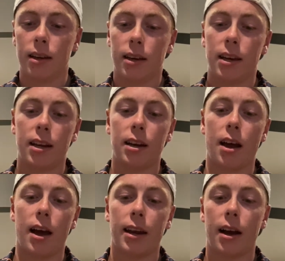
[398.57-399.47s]
Hit a
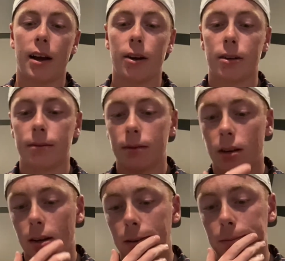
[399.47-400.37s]
9-iron
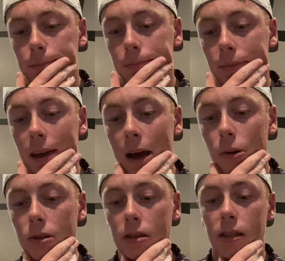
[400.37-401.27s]

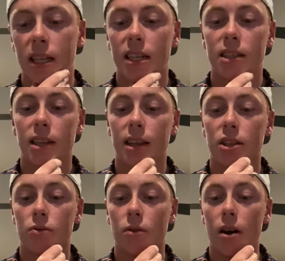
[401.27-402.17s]
out and into like
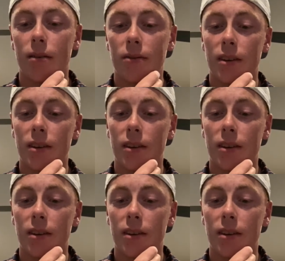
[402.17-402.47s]
this rough,